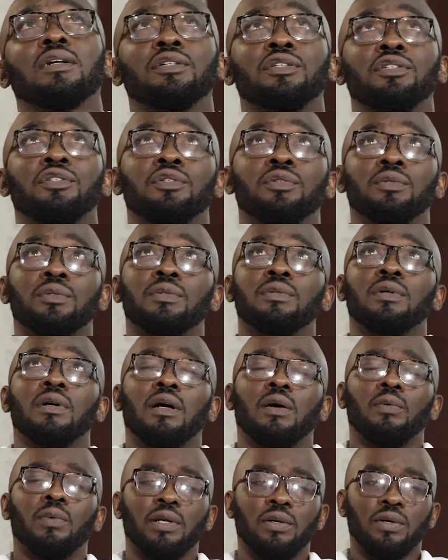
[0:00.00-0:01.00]
you,
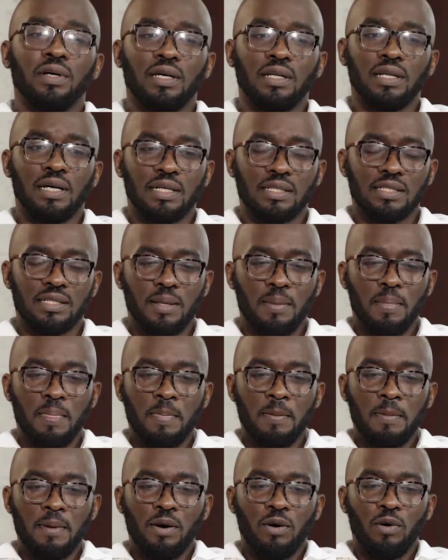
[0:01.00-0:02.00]
and we're looking at
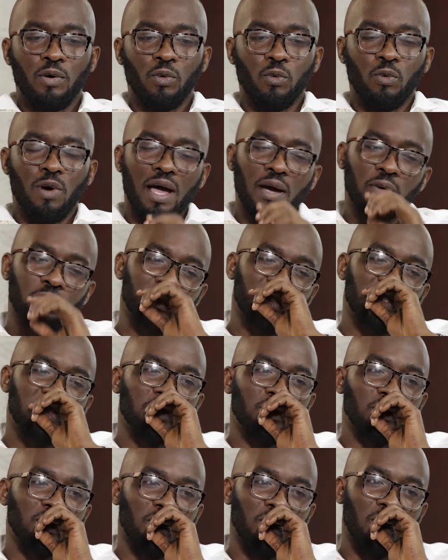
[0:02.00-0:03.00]
why did
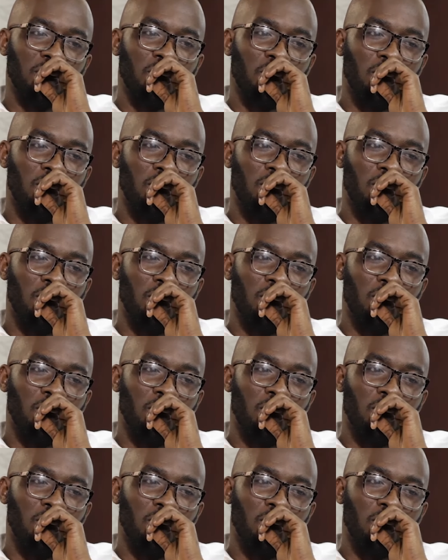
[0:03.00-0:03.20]
you